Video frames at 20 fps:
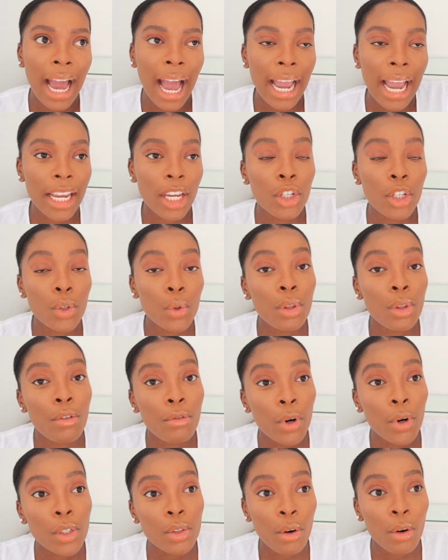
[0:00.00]
I can do the
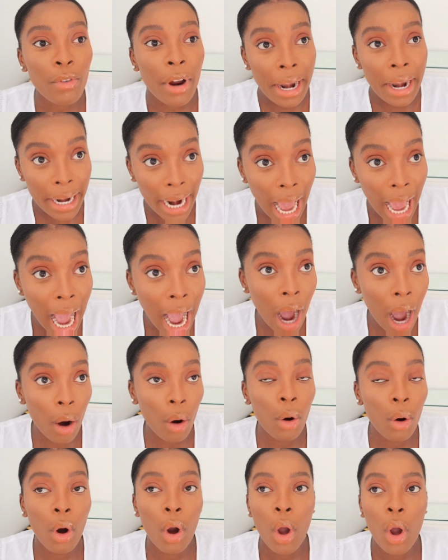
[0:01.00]
voiceover
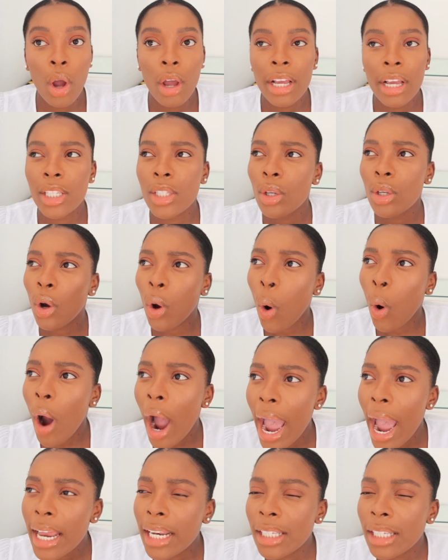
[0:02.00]
now. It's so
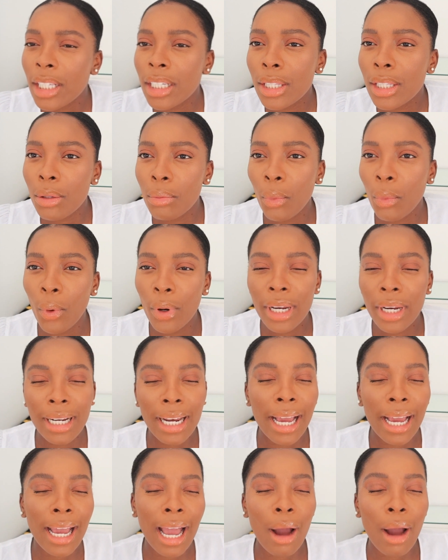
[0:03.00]
quiet. It's still in the morning,
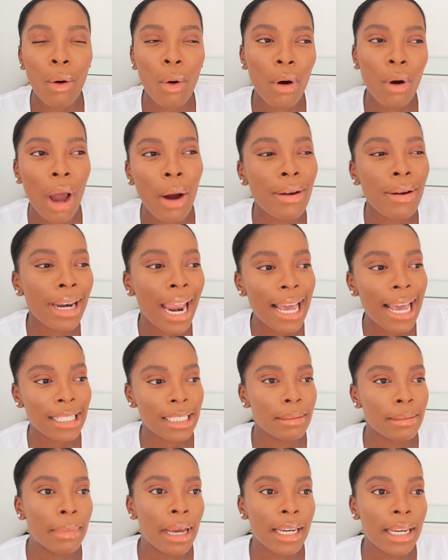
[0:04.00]
like a
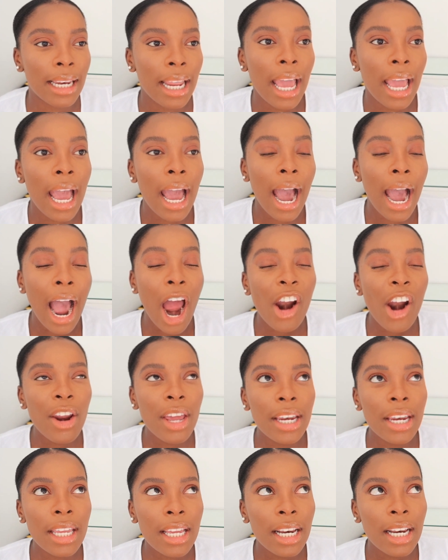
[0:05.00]
grassy man.
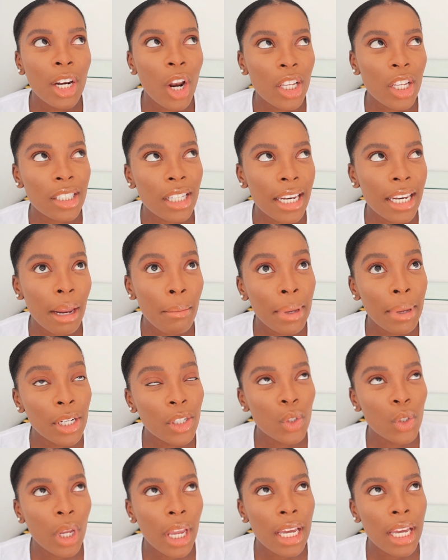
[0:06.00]
Already, last night I
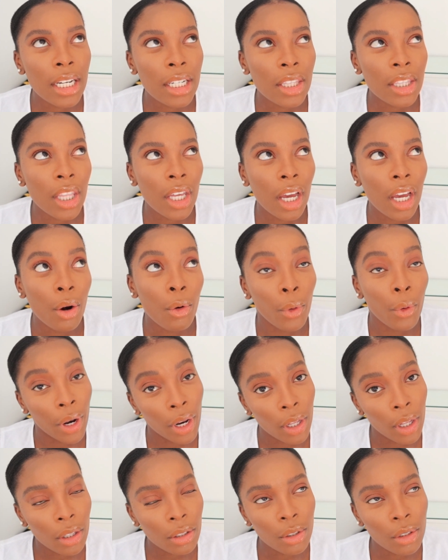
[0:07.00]
managed to edit the
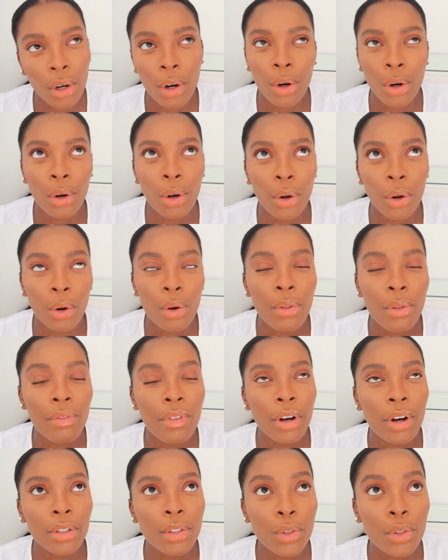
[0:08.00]
reel. No.
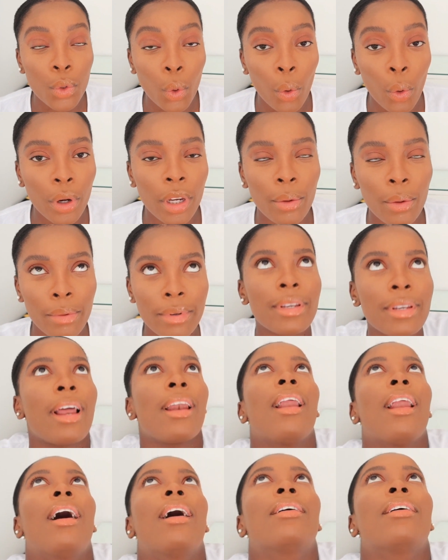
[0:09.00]
The story, which I
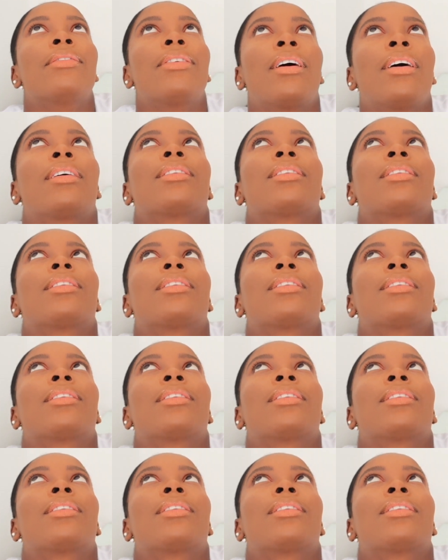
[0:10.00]
love.